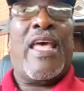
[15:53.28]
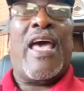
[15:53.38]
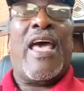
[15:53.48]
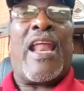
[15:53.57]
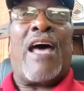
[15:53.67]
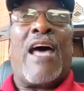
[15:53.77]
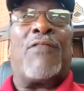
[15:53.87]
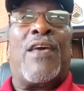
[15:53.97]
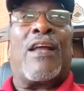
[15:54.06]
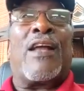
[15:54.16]
And I
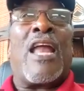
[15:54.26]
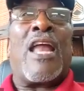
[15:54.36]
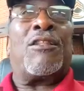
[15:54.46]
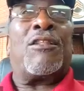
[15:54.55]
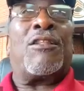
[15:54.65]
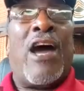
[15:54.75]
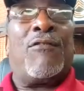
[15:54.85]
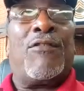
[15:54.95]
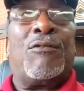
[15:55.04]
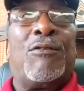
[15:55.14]
think a lot of the
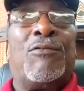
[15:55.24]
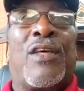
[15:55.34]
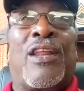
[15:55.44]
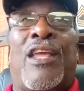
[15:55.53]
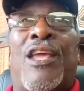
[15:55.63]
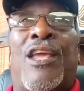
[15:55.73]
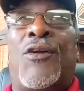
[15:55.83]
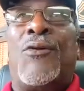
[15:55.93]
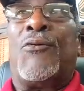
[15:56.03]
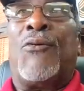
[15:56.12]
travel that
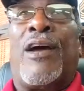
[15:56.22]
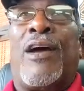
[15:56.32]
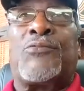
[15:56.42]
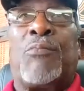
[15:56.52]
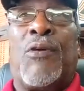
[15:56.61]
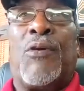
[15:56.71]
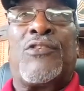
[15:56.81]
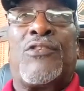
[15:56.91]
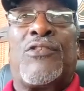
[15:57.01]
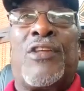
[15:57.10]
he experienced
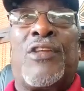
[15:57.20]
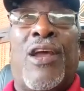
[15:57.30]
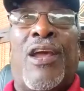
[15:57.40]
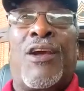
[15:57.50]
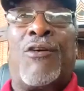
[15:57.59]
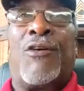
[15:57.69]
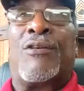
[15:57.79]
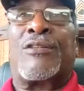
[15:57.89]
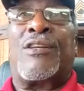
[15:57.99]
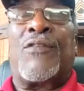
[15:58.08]
in the military, going
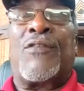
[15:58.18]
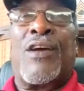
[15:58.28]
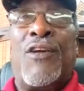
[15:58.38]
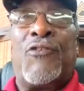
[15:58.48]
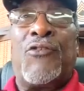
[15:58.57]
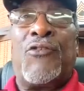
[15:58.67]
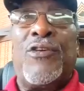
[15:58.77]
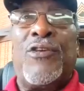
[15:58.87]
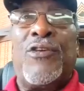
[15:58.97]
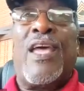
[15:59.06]
to different
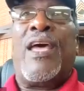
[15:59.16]
countries,